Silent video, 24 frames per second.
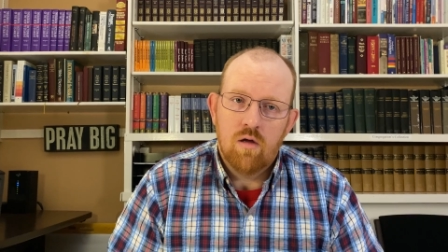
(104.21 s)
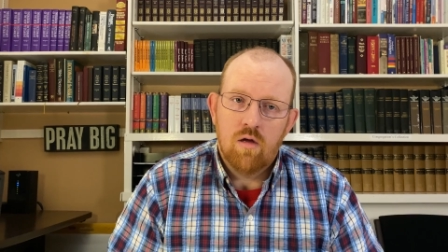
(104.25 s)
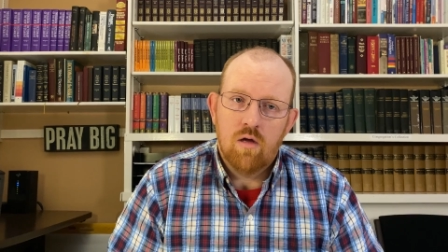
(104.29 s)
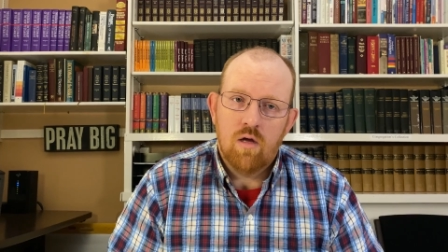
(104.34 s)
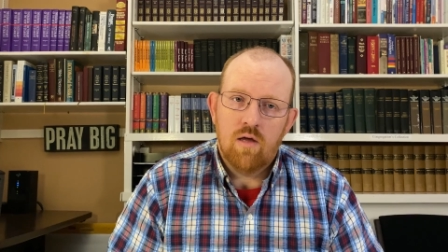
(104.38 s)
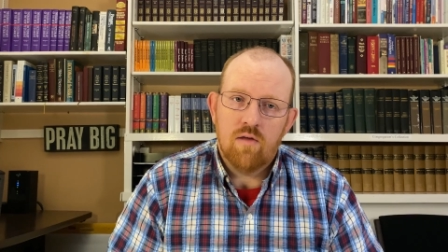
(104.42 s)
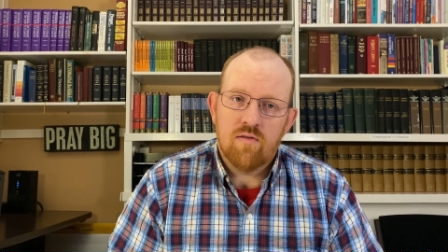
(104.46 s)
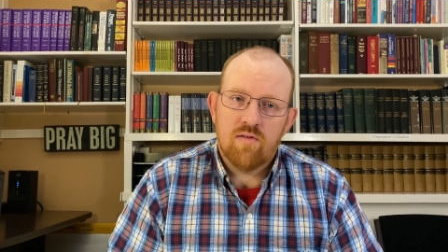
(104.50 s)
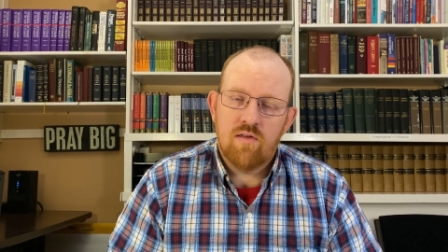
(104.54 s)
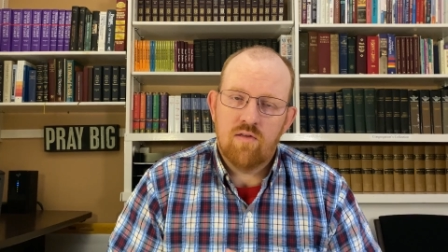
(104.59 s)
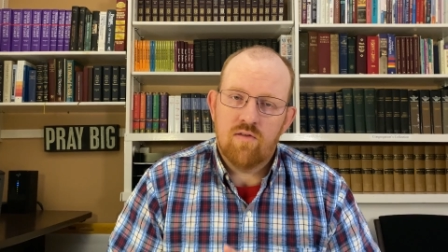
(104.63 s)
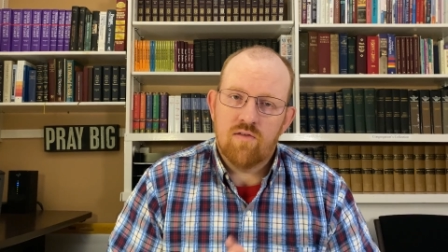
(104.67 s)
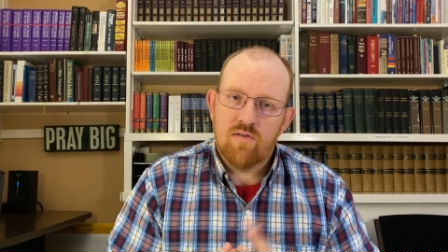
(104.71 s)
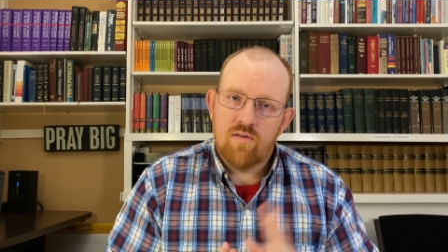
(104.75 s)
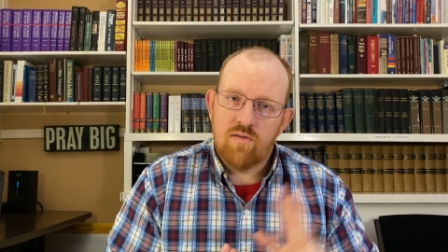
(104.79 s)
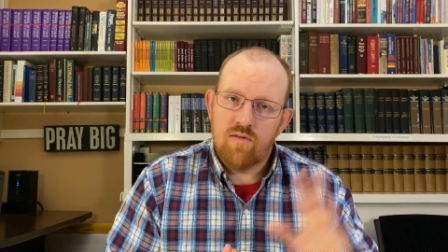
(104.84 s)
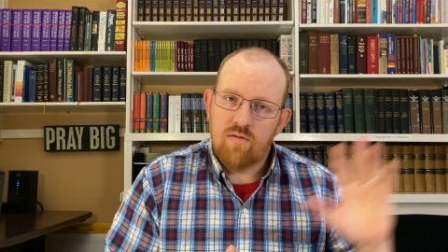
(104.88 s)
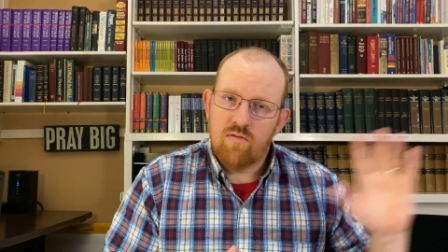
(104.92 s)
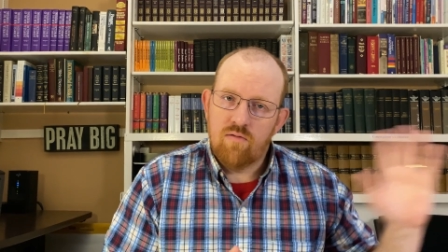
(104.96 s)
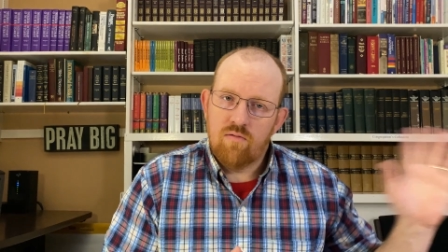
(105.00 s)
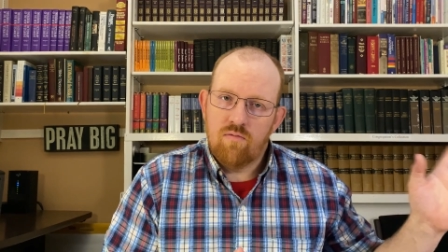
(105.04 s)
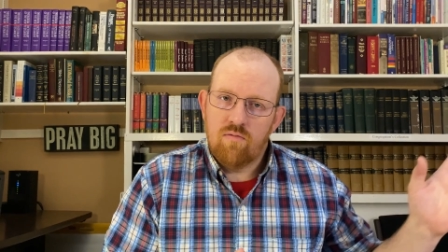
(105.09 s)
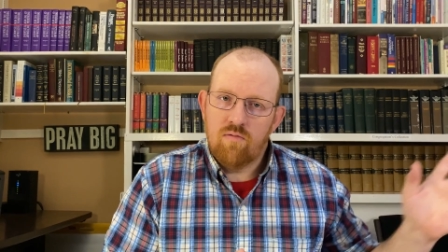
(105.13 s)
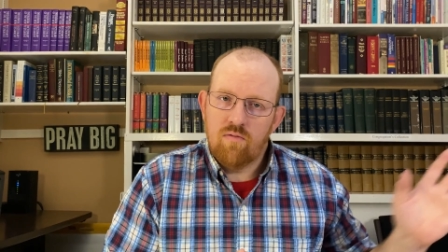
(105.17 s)
uh,
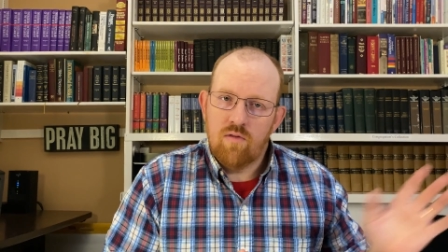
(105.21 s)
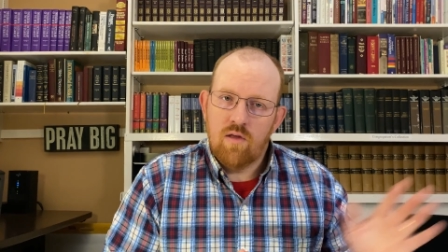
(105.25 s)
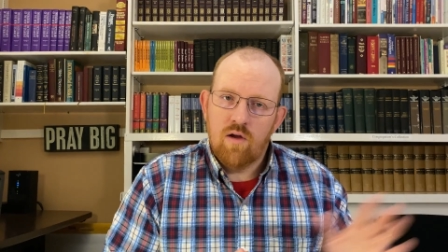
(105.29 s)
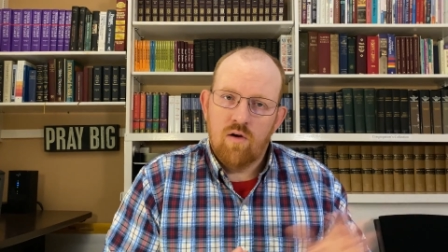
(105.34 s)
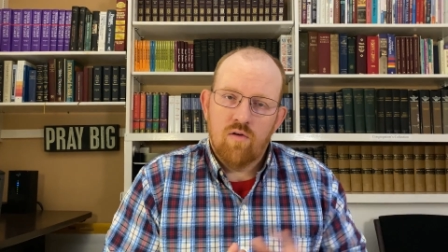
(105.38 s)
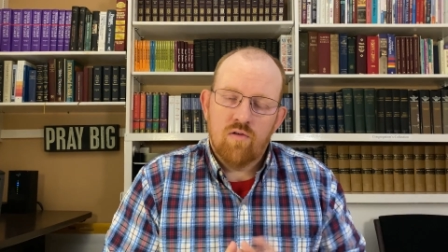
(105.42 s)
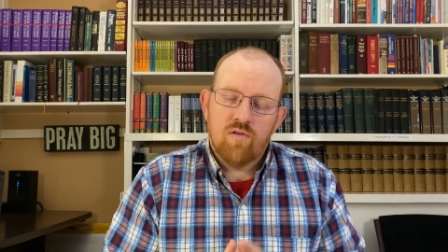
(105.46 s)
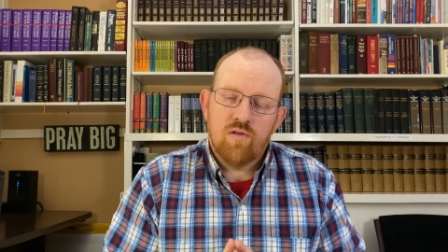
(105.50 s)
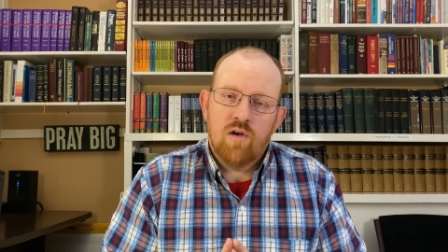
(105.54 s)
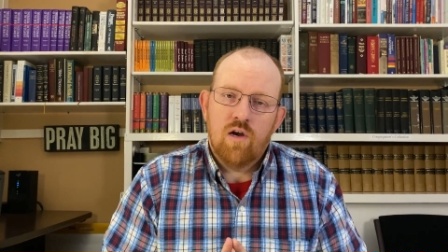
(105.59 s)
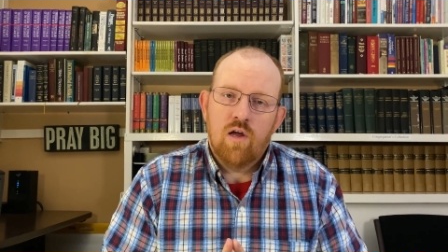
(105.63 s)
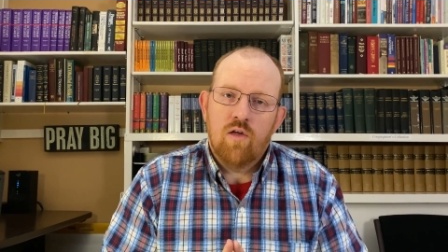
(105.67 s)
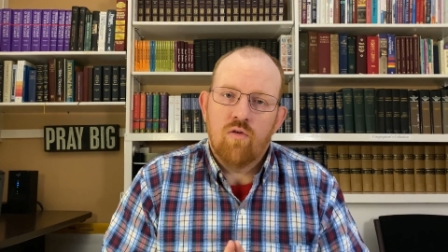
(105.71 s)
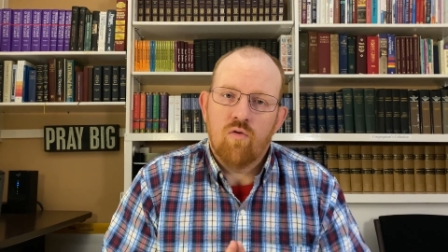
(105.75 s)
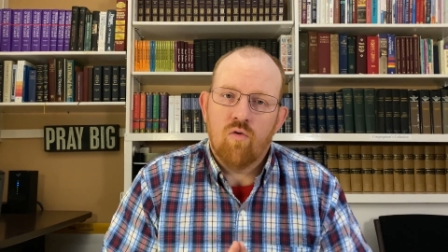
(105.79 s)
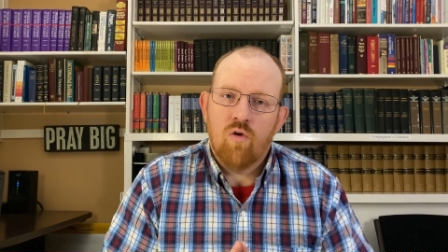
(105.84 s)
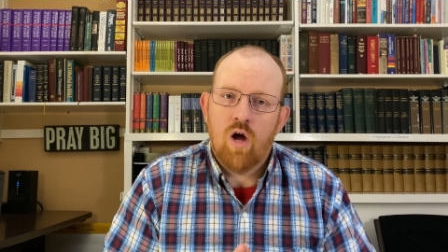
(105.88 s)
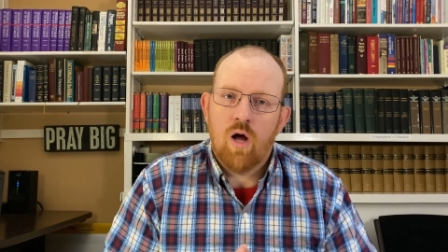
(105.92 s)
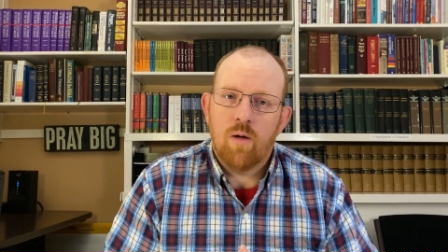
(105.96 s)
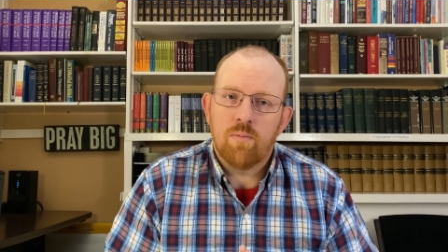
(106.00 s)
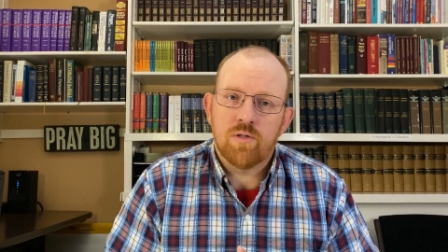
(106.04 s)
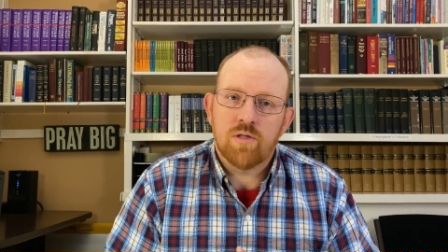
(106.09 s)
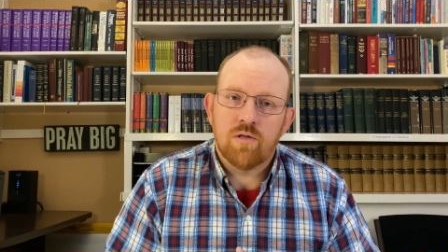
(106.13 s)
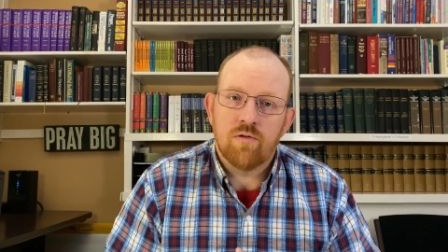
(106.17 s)
since there is another
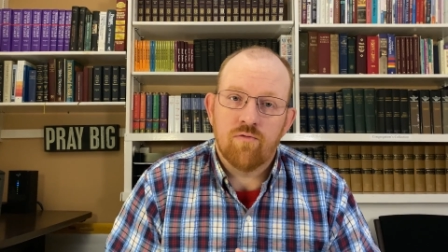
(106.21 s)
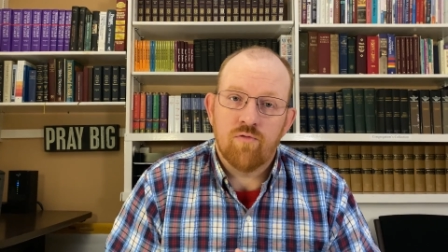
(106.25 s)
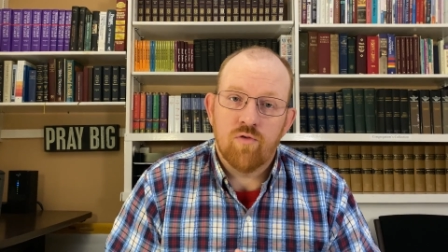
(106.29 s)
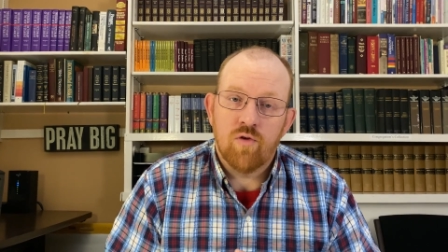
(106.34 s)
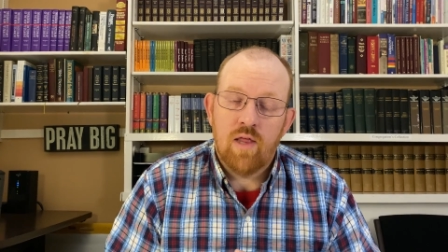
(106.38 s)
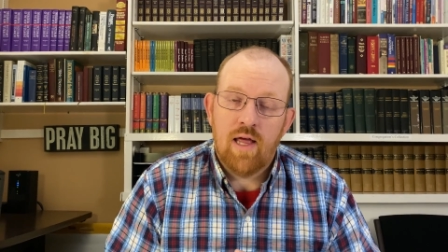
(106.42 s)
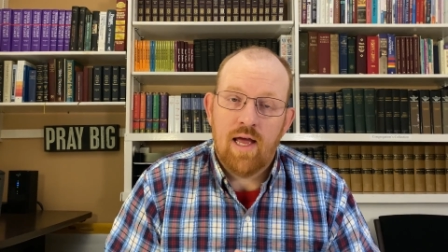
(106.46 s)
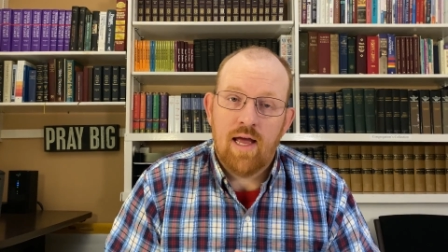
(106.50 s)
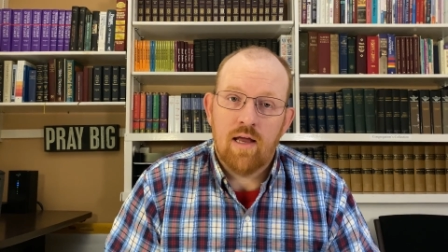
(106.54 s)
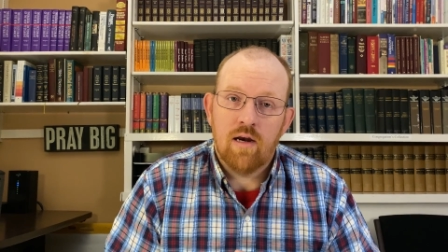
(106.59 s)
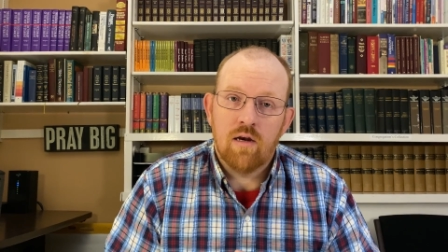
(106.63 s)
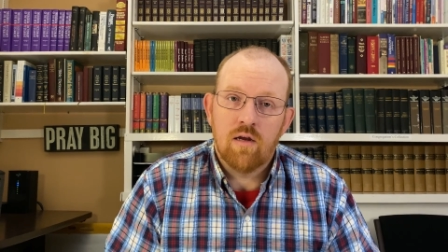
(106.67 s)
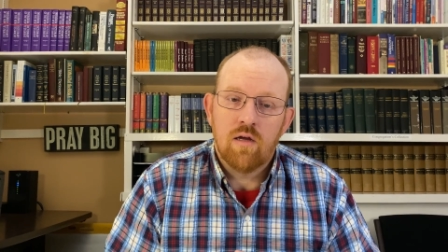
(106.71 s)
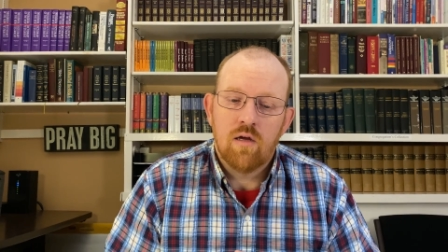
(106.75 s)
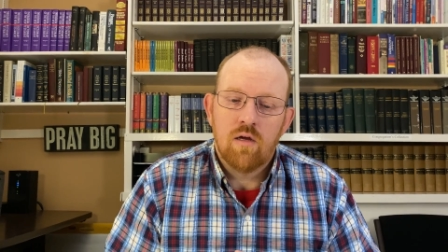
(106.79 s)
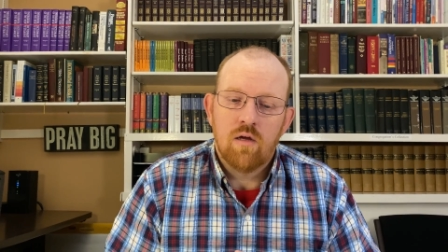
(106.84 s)
option for that,